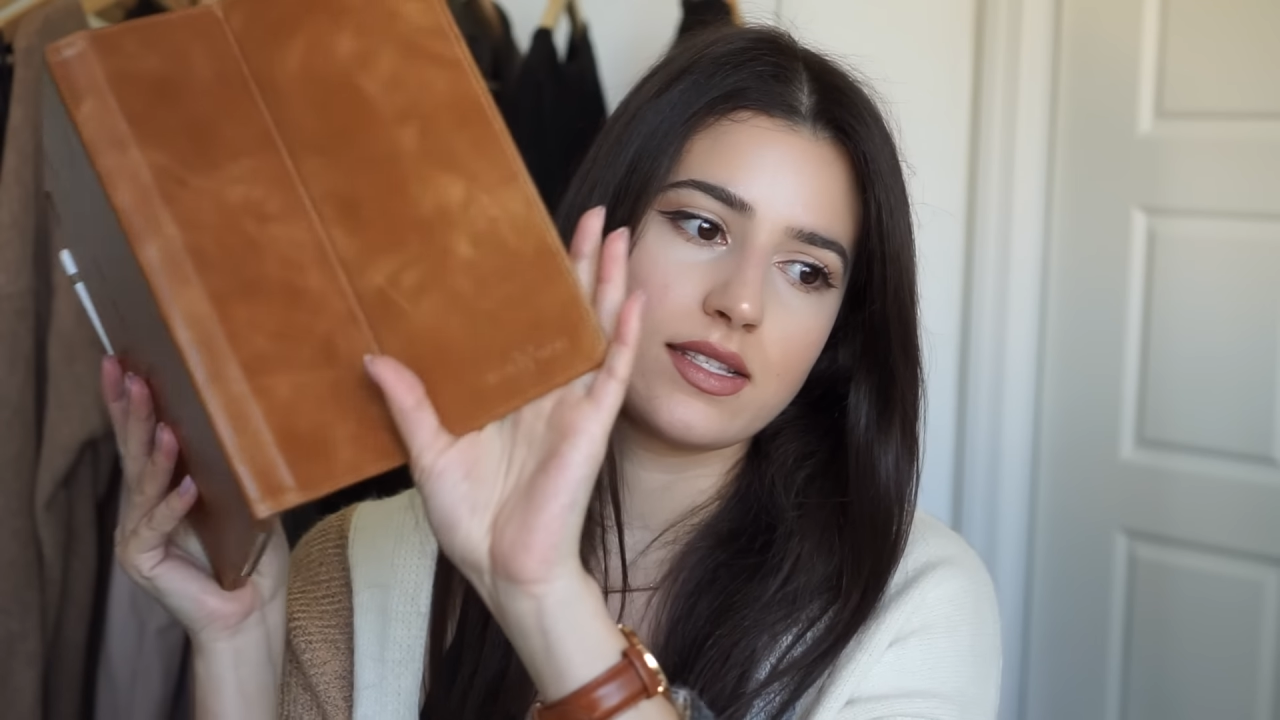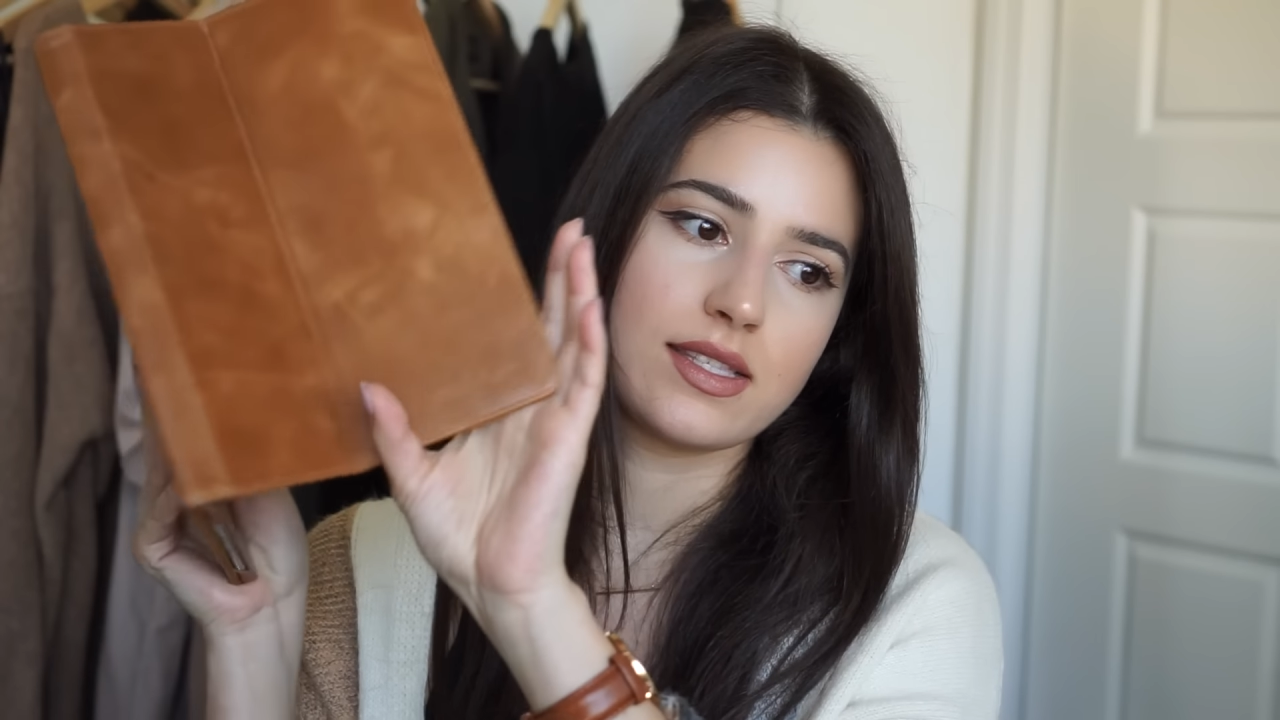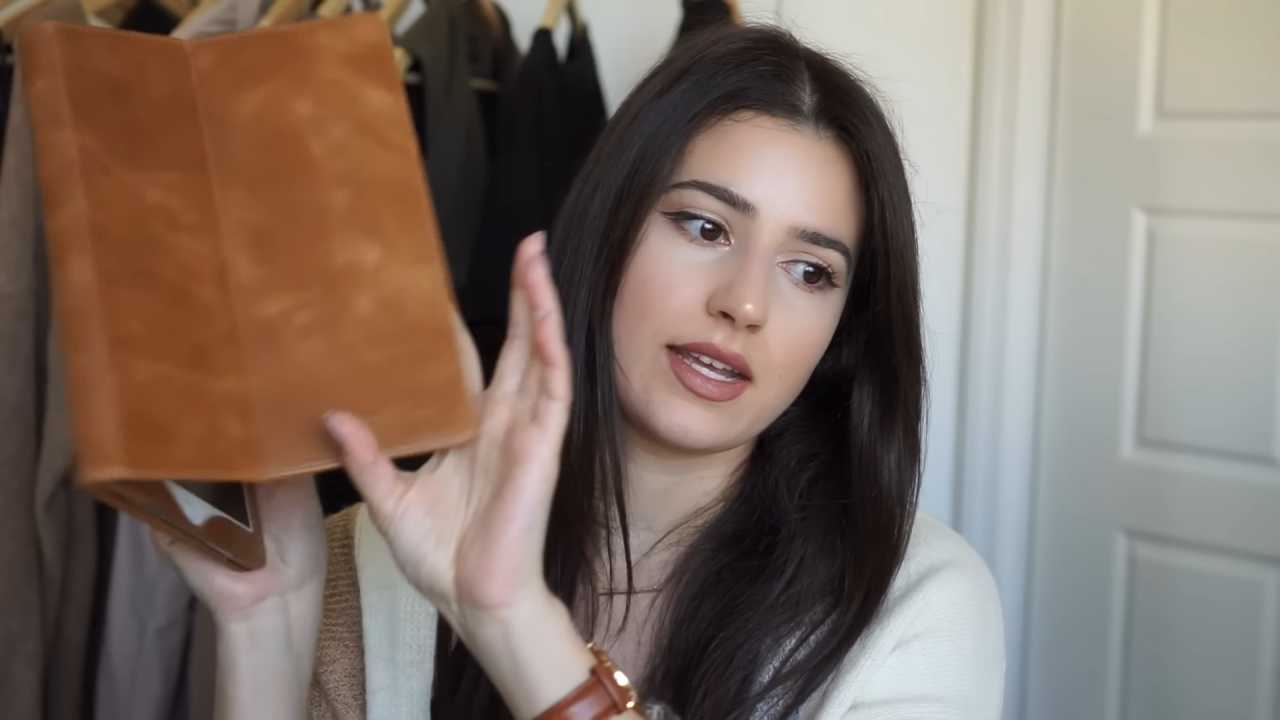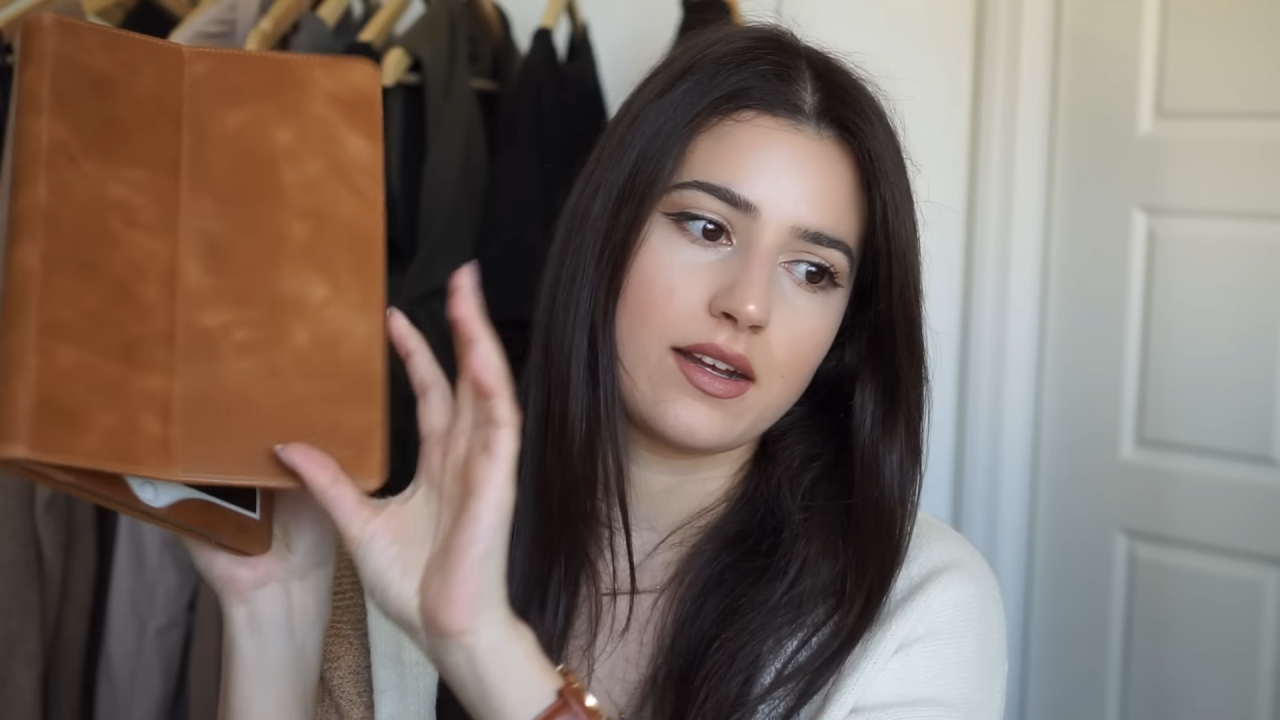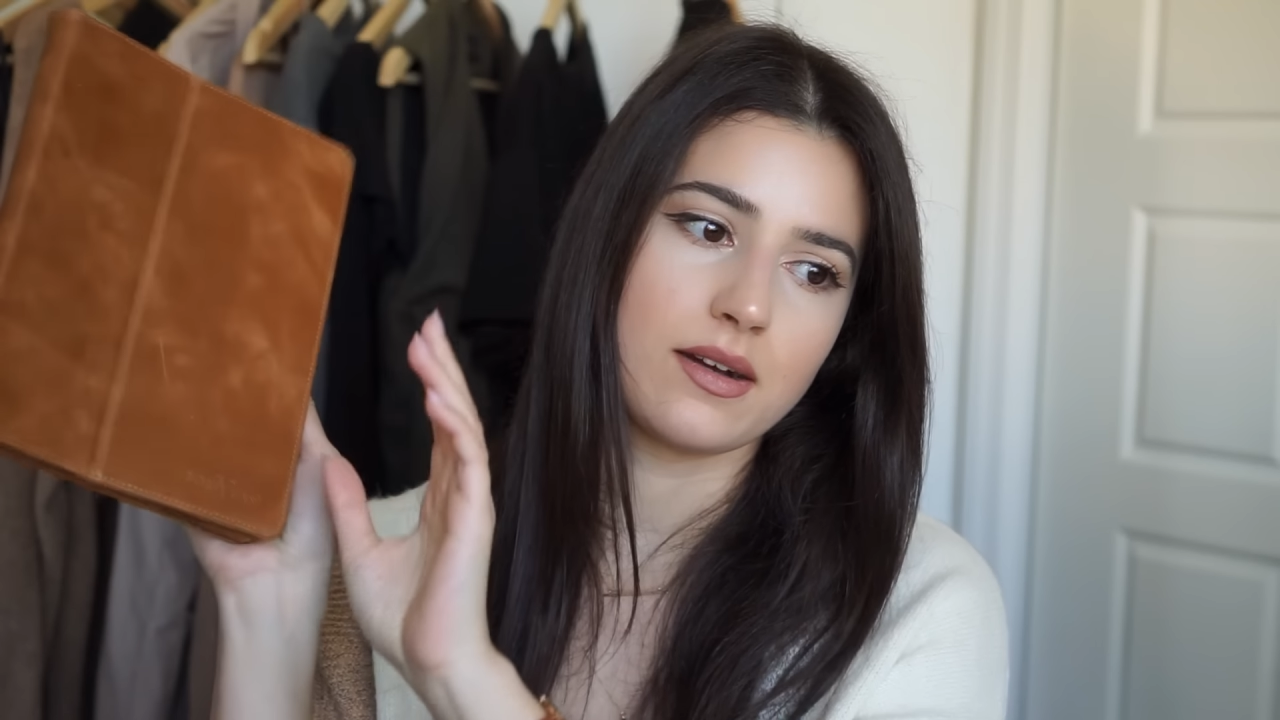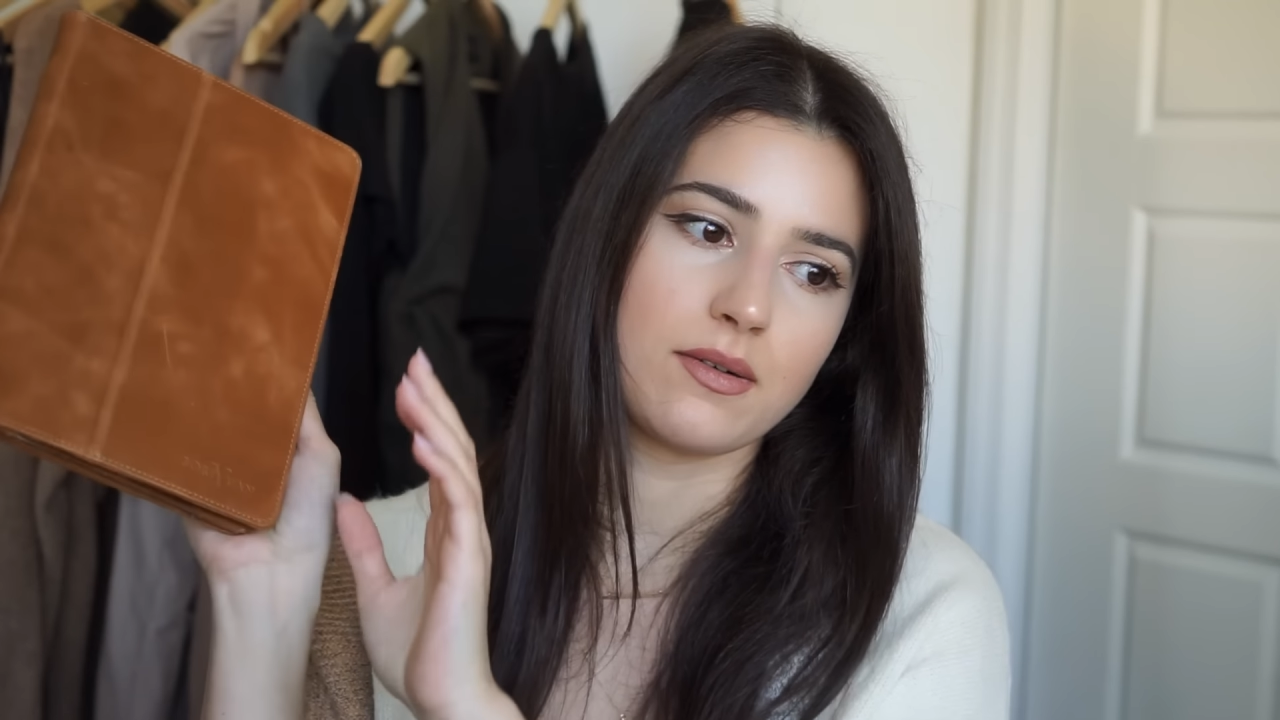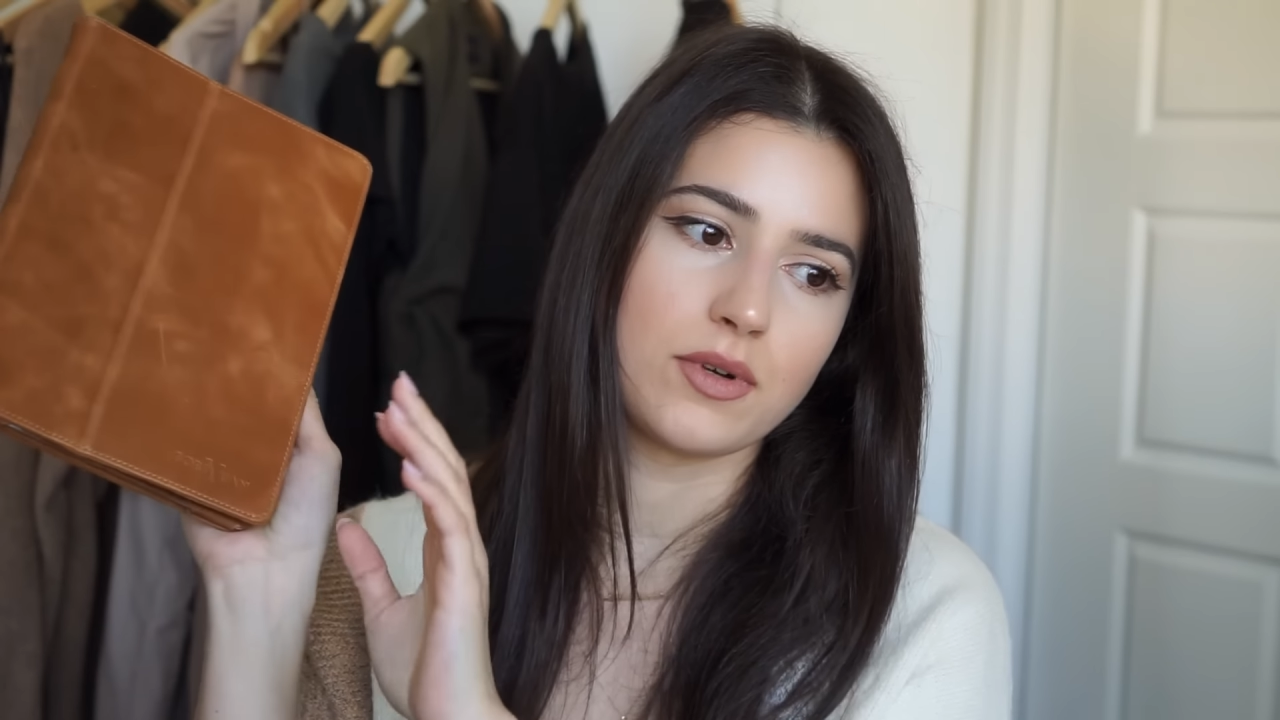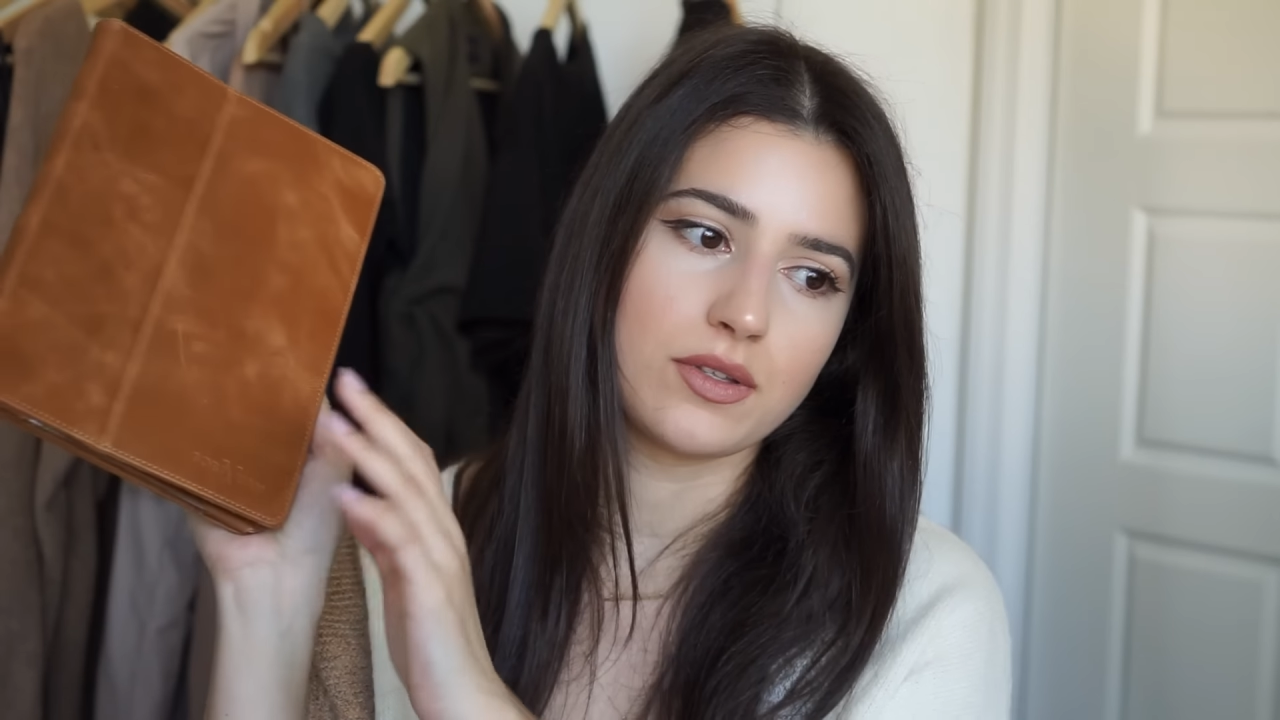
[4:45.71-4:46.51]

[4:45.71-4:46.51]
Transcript: It's like one